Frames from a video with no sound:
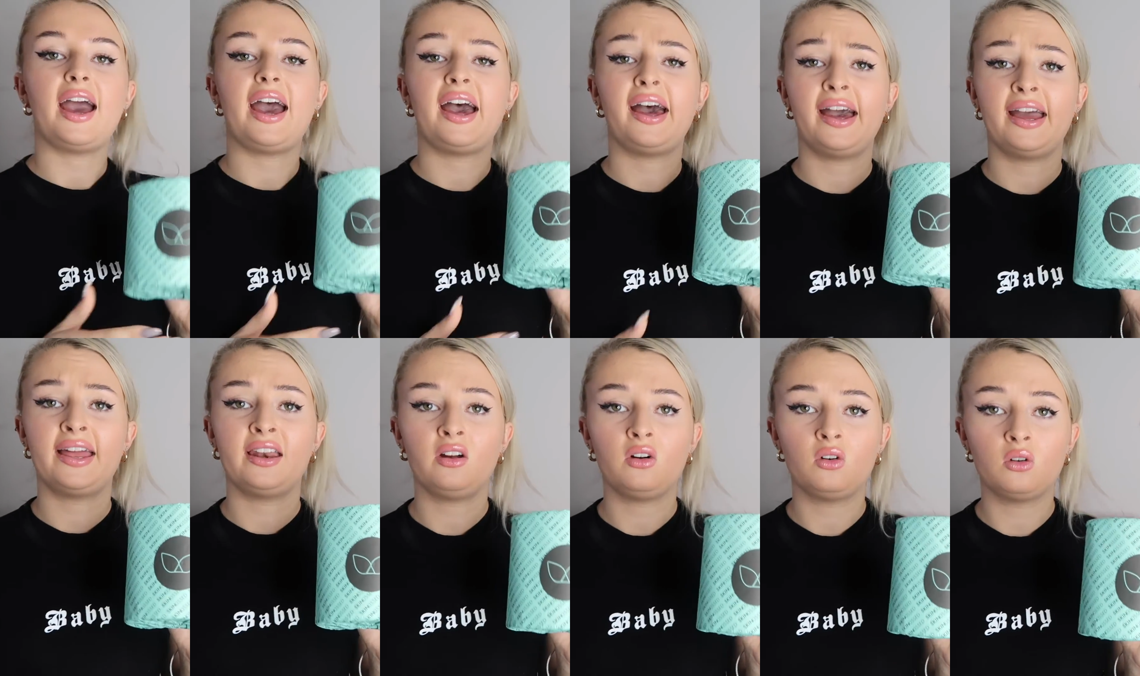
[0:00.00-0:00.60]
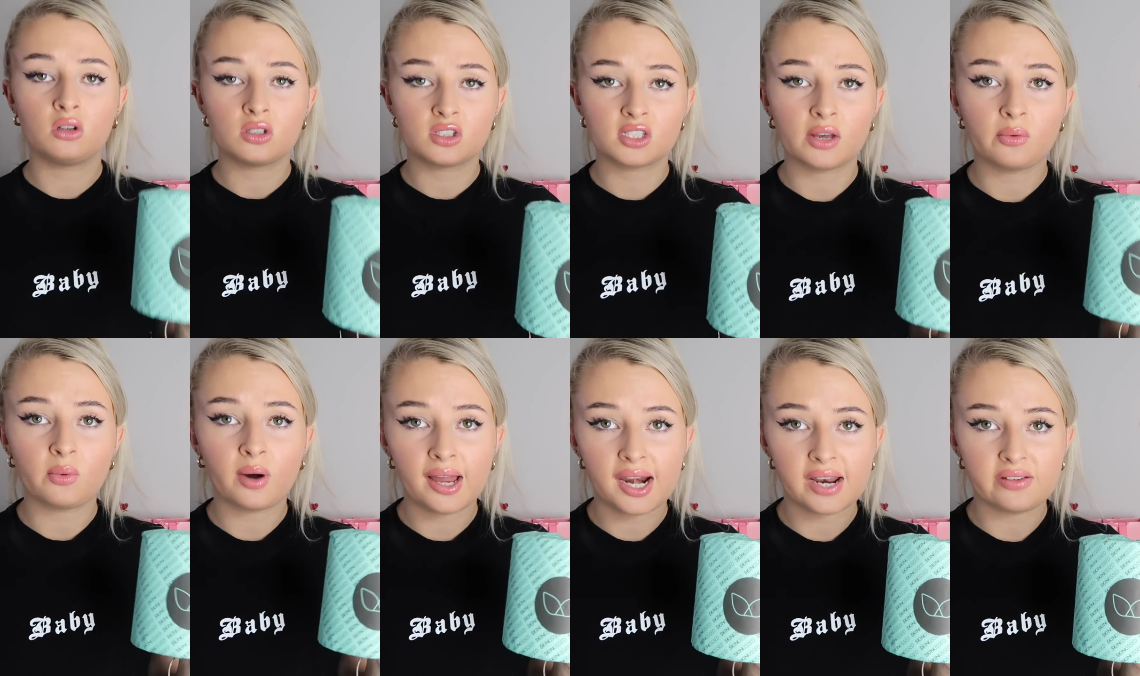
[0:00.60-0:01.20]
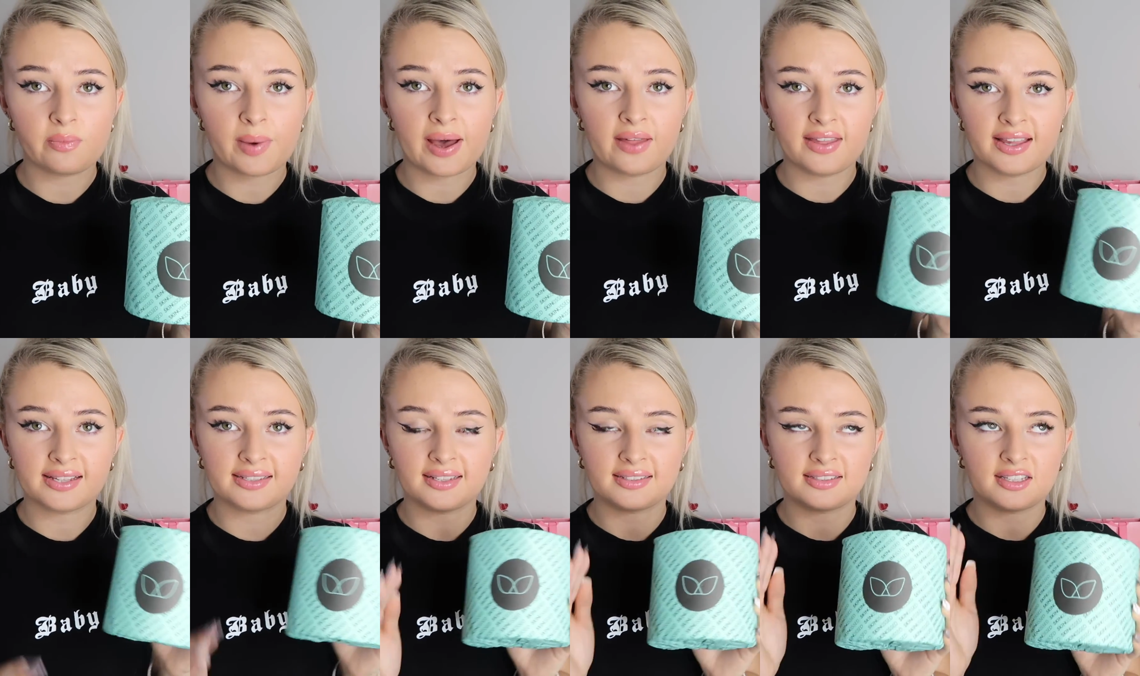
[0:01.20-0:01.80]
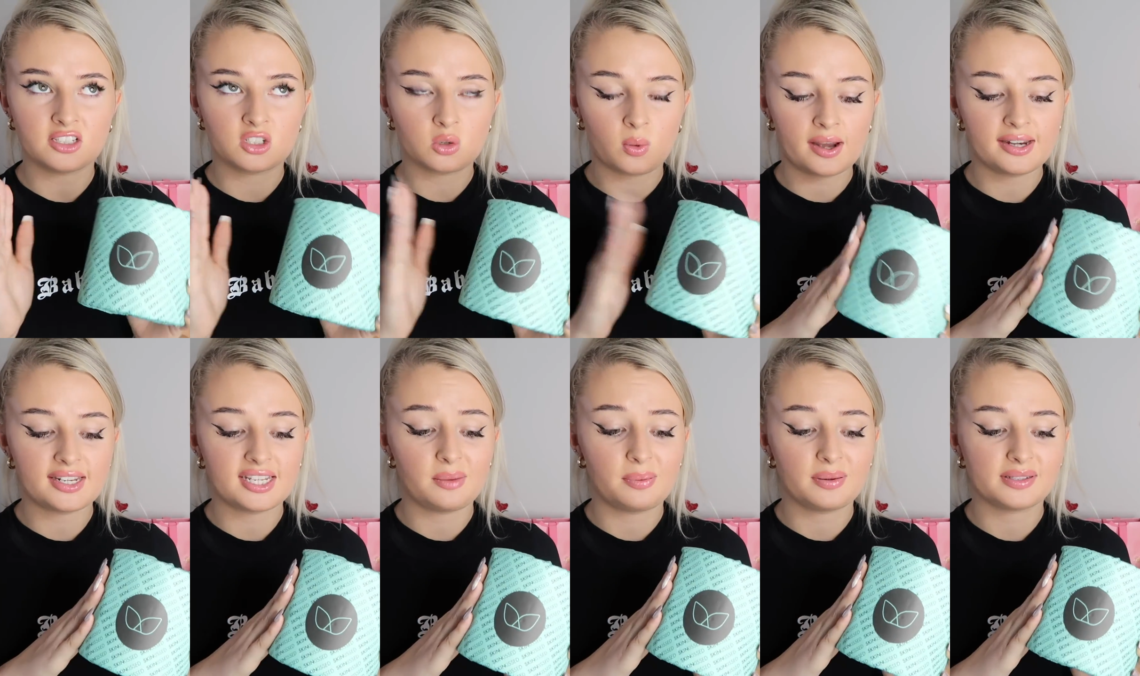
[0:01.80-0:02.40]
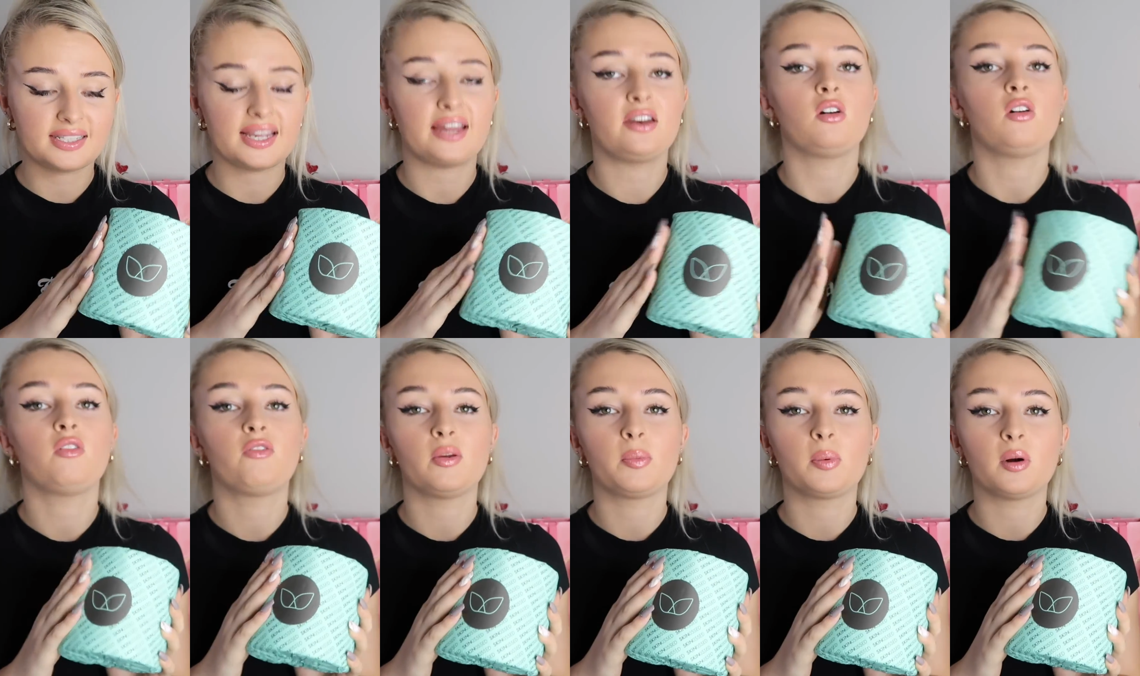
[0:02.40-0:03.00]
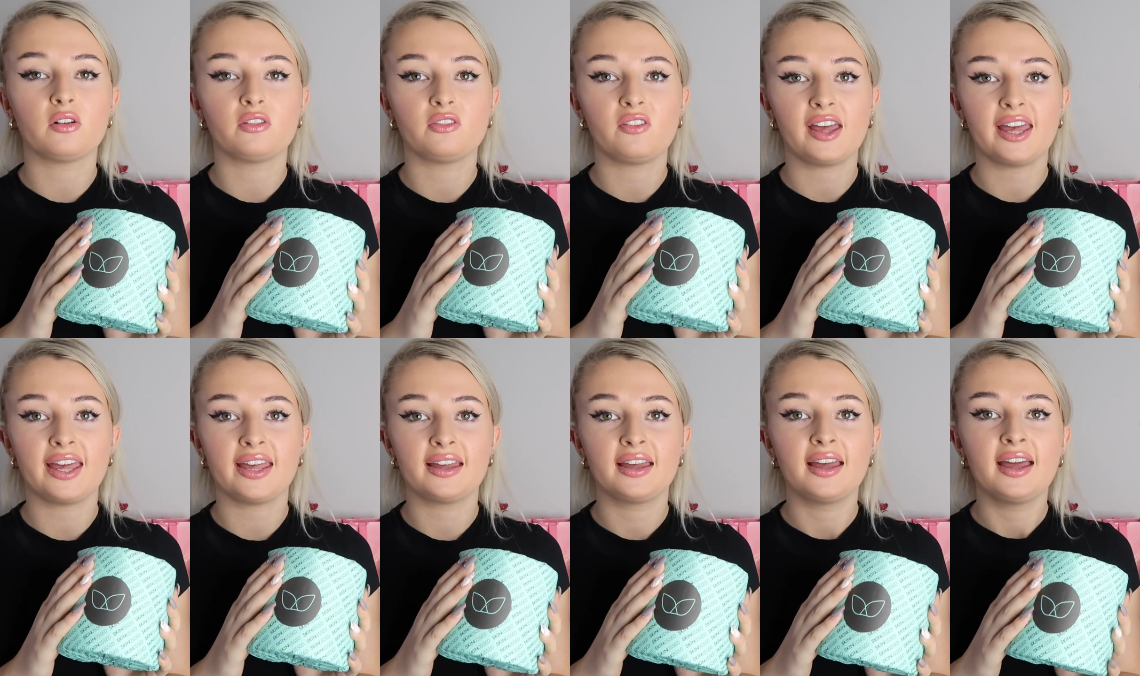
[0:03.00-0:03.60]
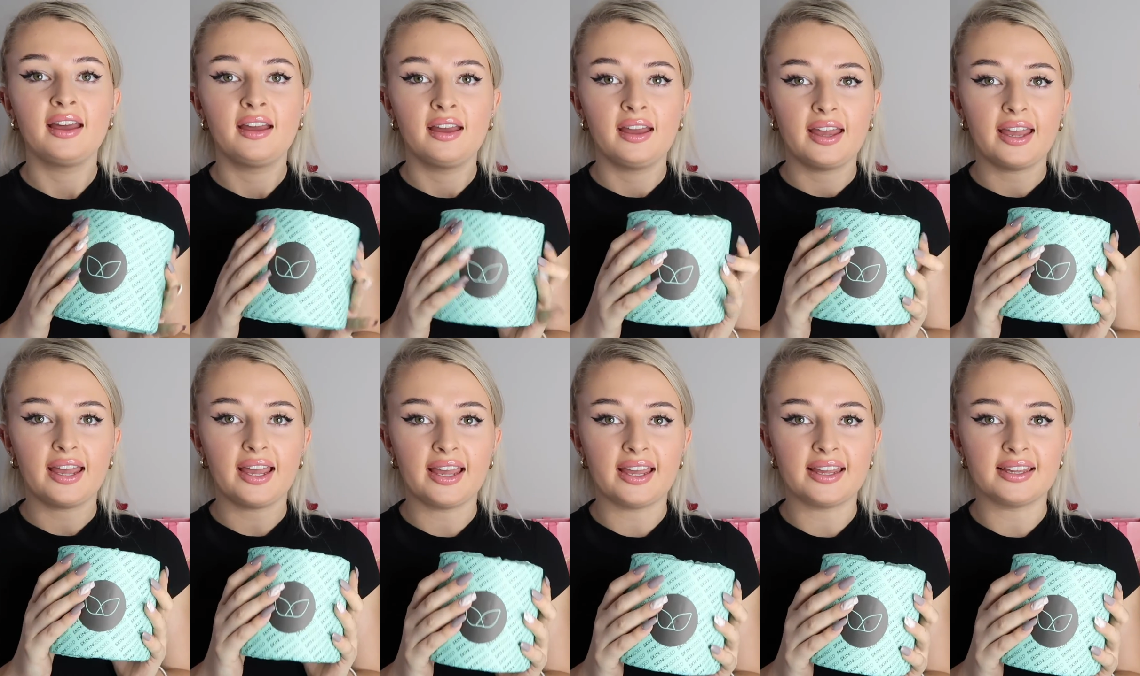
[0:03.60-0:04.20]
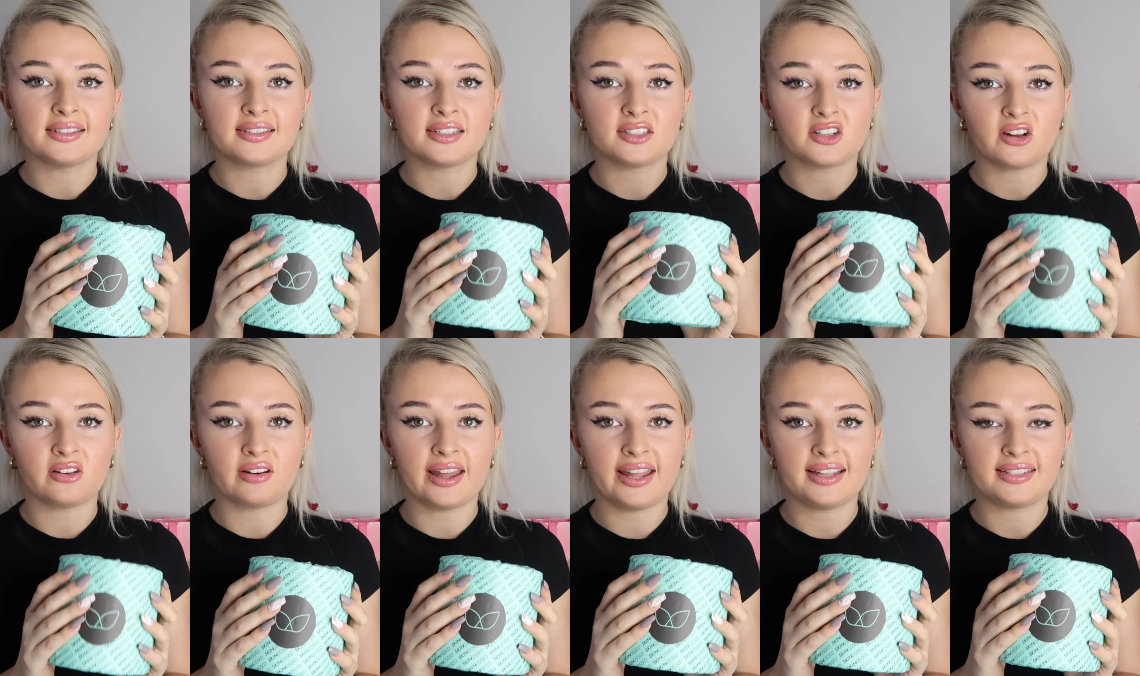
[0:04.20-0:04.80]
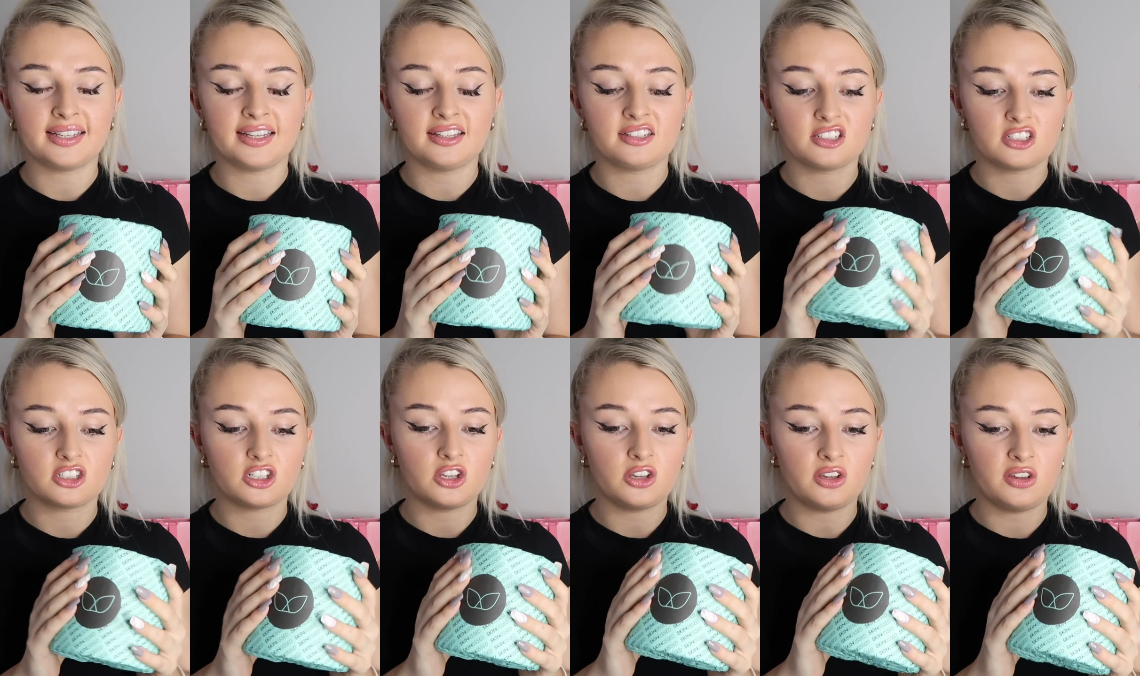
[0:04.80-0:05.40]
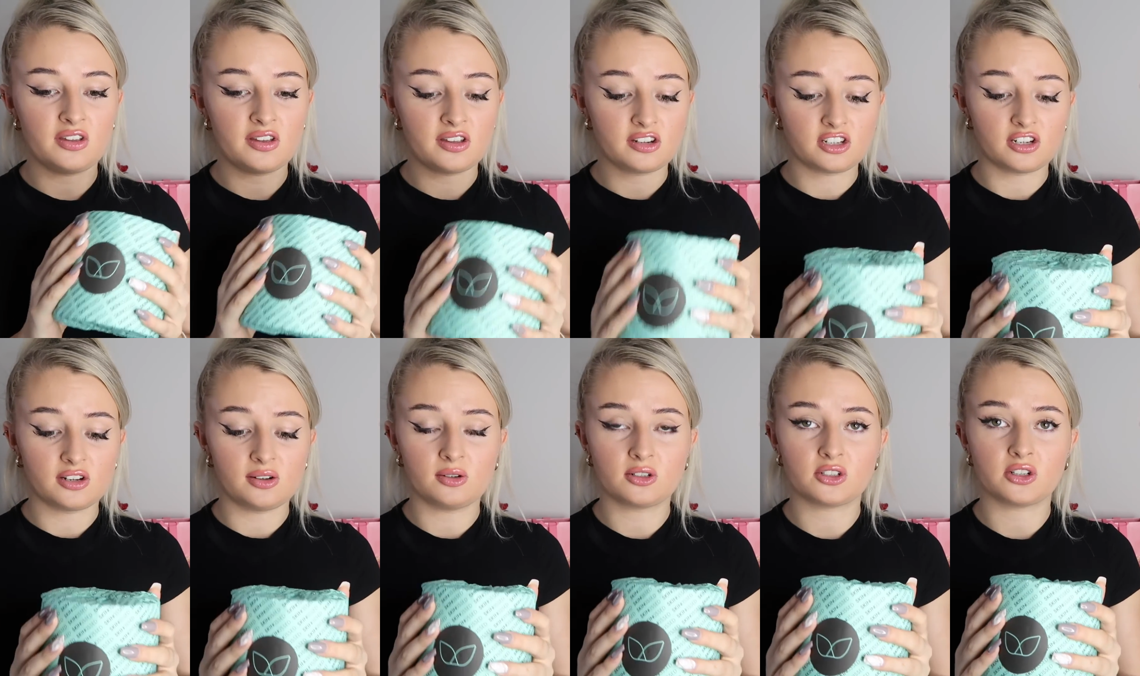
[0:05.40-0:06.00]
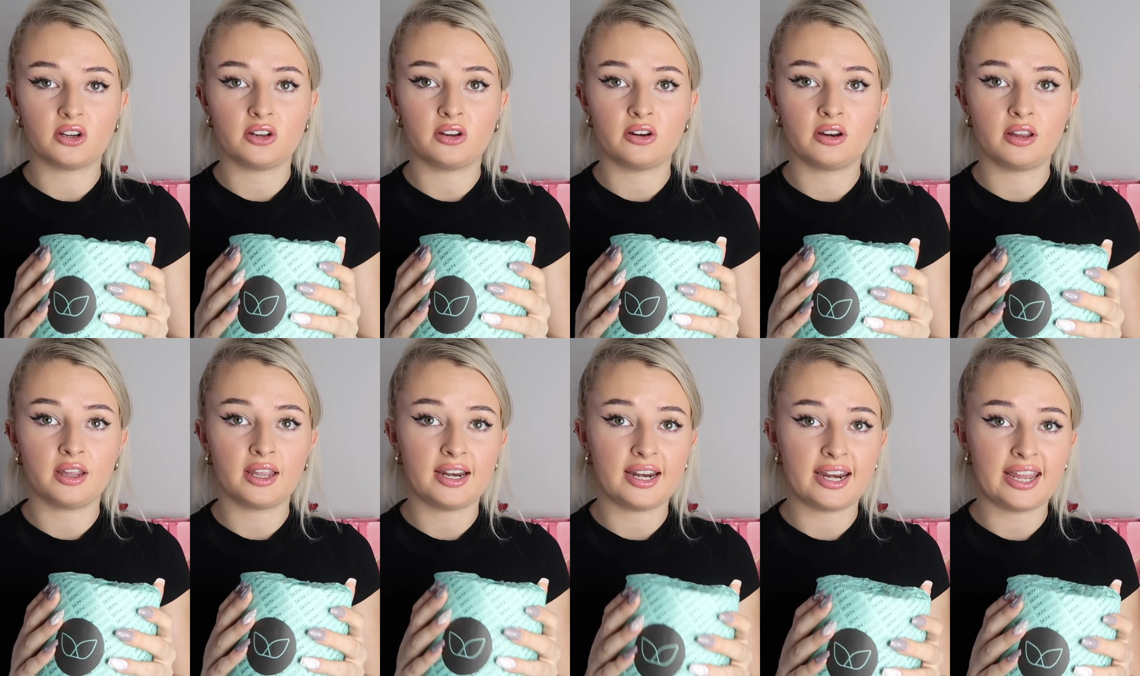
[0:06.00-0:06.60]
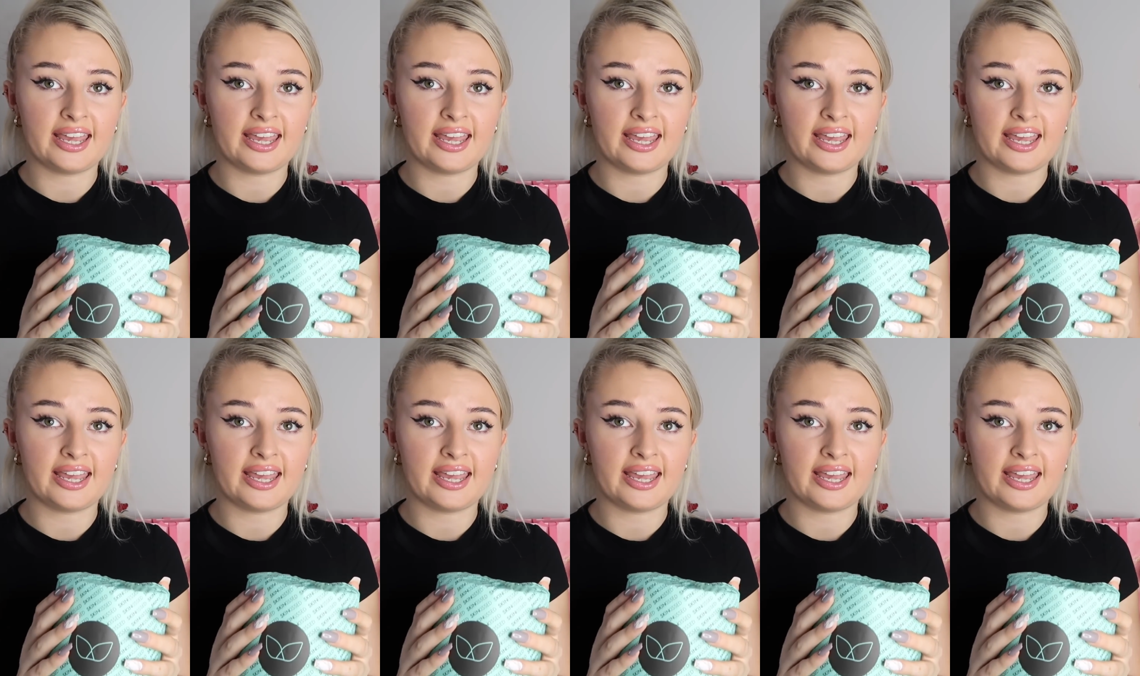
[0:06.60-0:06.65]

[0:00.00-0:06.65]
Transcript: And also what I love about this is that 20% of the profit is donated to children in